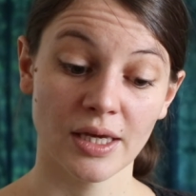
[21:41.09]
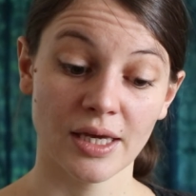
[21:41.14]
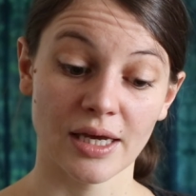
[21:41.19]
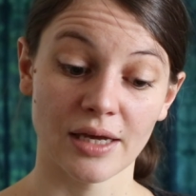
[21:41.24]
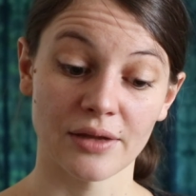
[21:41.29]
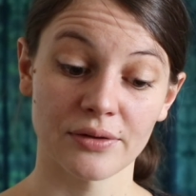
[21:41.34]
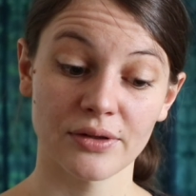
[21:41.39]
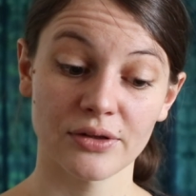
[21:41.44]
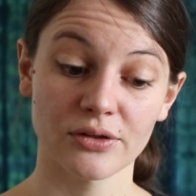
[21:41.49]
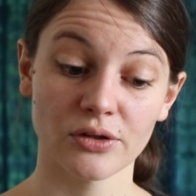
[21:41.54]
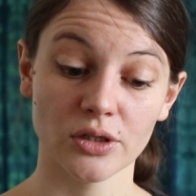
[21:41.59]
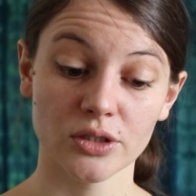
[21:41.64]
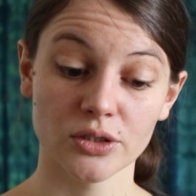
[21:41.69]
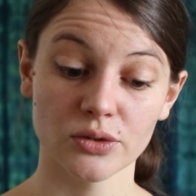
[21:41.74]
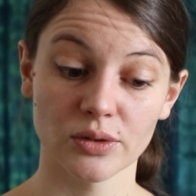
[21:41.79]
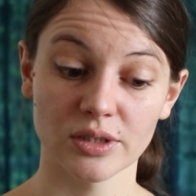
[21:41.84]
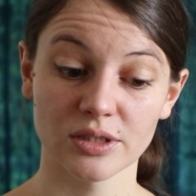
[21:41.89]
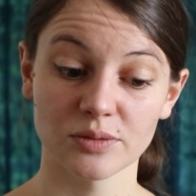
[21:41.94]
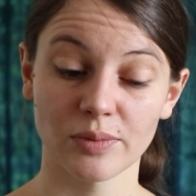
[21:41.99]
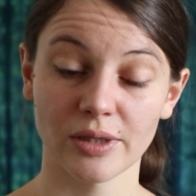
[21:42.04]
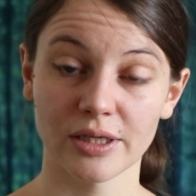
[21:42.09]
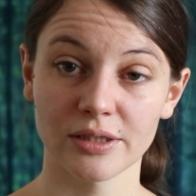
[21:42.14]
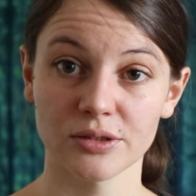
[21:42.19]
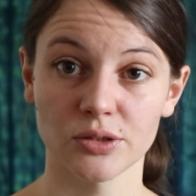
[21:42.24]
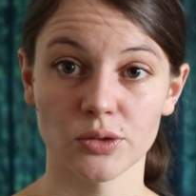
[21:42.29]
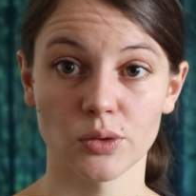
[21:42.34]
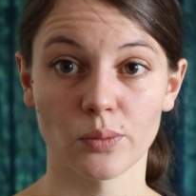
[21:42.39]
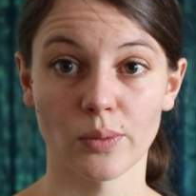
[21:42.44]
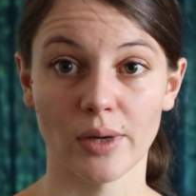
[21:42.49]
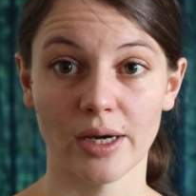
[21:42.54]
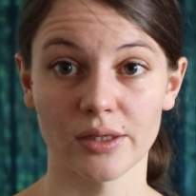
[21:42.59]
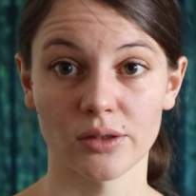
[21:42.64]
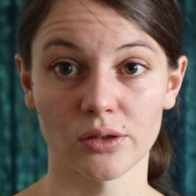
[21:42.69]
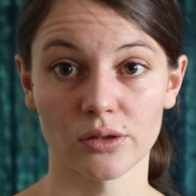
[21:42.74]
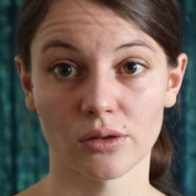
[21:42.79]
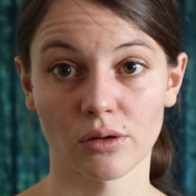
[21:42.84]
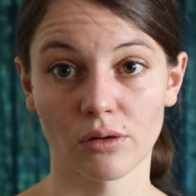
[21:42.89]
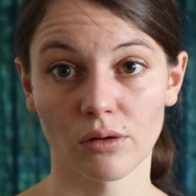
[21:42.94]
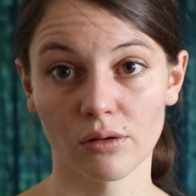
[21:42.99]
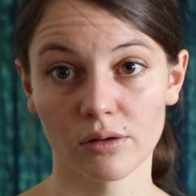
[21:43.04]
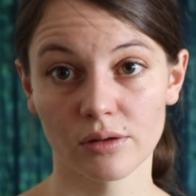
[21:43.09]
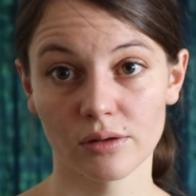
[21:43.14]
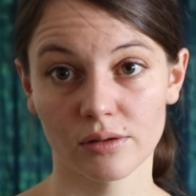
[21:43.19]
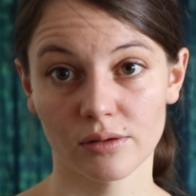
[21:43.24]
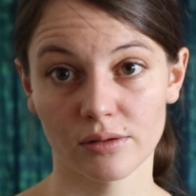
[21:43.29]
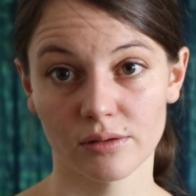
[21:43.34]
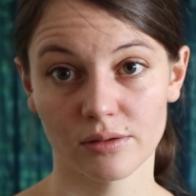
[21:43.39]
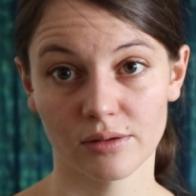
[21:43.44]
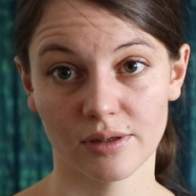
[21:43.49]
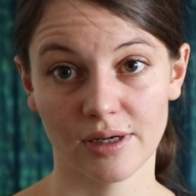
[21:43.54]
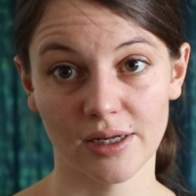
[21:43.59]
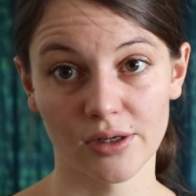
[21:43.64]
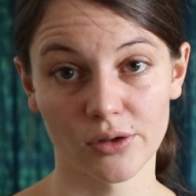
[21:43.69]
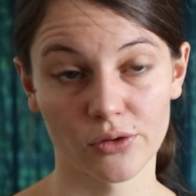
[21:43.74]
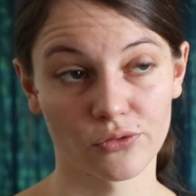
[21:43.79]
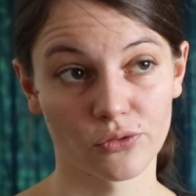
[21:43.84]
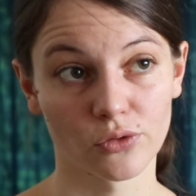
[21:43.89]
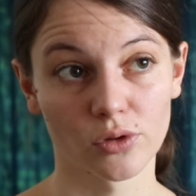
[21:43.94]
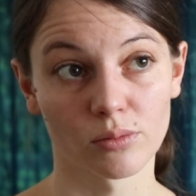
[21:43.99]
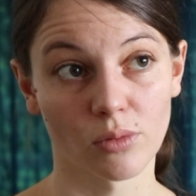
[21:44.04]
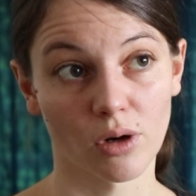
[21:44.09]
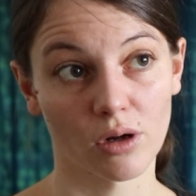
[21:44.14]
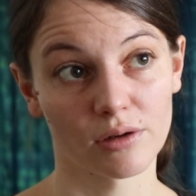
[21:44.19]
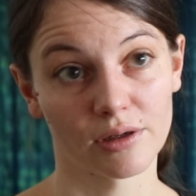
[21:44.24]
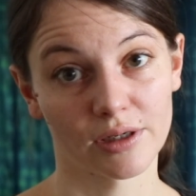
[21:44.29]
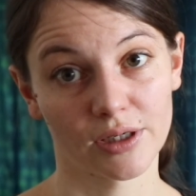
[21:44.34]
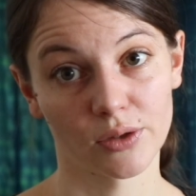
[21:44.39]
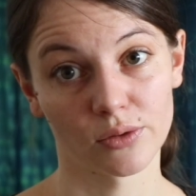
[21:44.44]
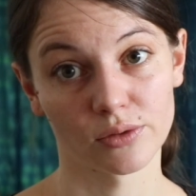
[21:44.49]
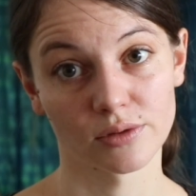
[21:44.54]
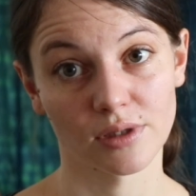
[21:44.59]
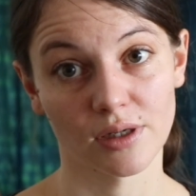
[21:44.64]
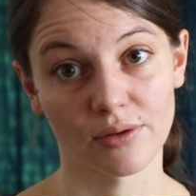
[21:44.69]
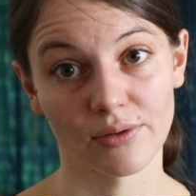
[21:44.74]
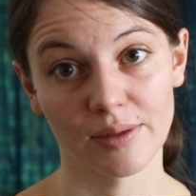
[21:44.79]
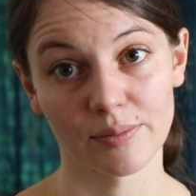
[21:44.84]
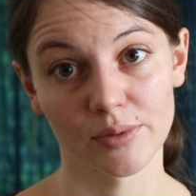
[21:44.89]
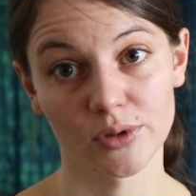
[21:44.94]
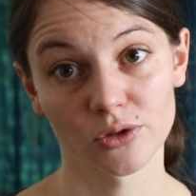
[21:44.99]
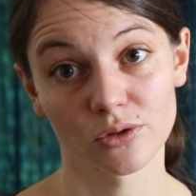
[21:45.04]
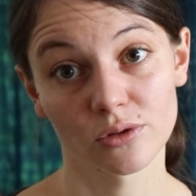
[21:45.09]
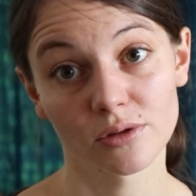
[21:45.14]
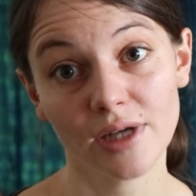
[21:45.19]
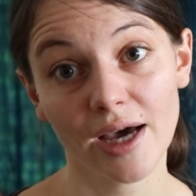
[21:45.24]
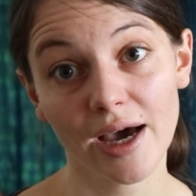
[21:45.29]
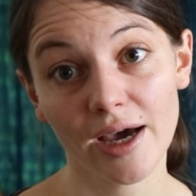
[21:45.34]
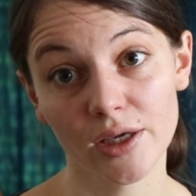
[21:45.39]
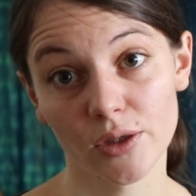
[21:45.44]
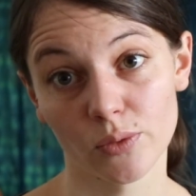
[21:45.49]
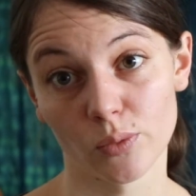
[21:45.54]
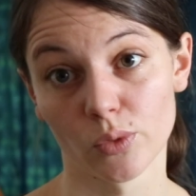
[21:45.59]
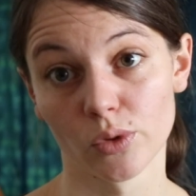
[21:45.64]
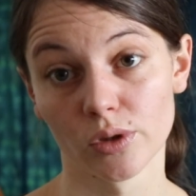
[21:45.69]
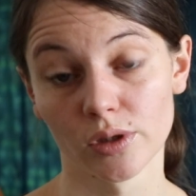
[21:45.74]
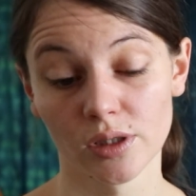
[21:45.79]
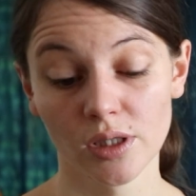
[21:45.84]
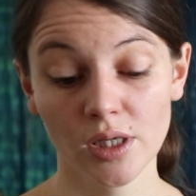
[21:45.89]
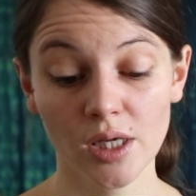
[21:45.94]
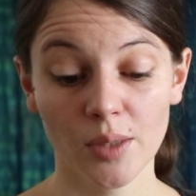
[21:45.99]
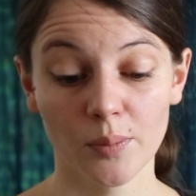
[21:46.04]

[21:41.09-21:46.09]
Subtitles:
And this also explains you why not all colorful molecules are able to dye wool,